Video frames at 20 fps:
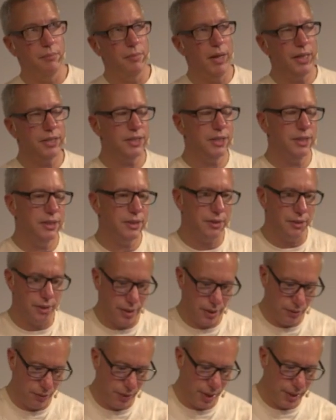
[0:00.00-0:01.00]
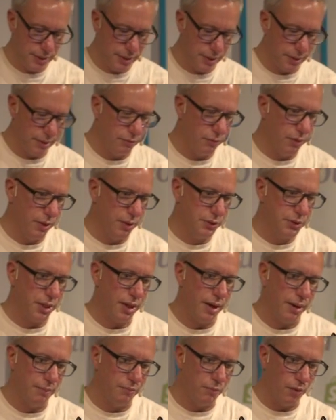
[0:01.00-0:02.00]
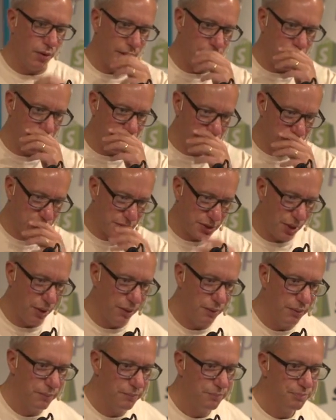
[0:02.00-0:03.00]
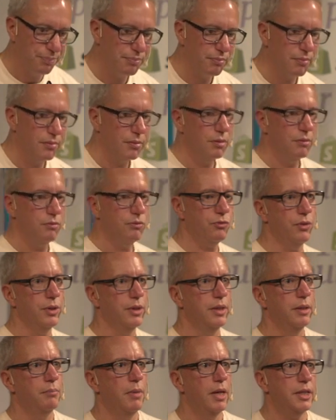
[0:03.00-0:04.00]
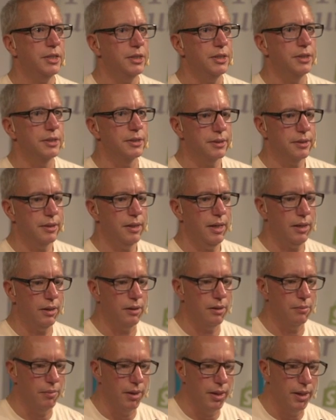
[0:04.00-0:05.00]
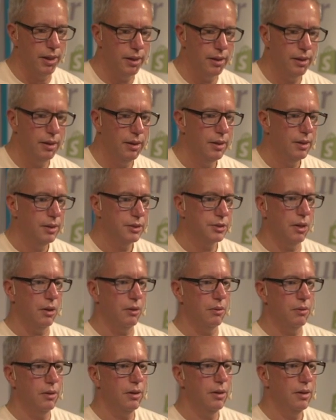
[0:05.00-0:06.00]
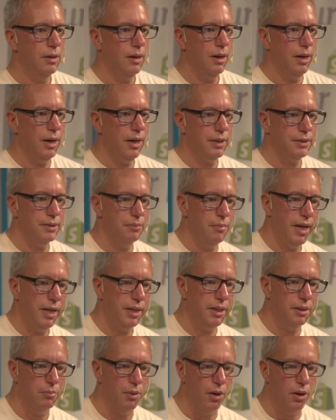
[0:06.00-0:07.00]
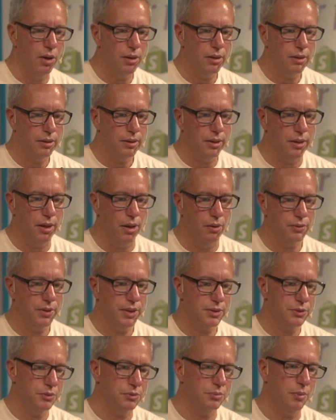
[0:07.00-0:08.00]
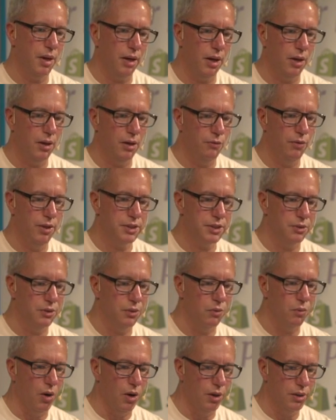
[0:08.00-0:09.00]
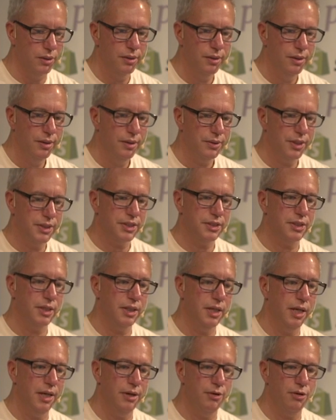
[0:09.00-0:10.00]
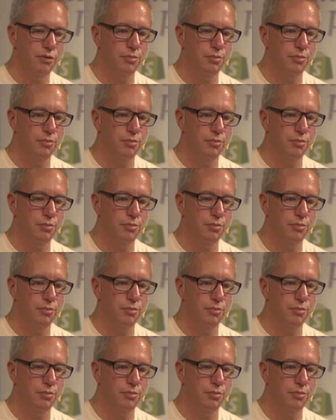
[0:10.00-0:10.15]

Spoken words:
meshes that are created in real time, right? So 3D meshes, hang on a minute. So I had a MakerBot, you know, this was my original one. This is a year of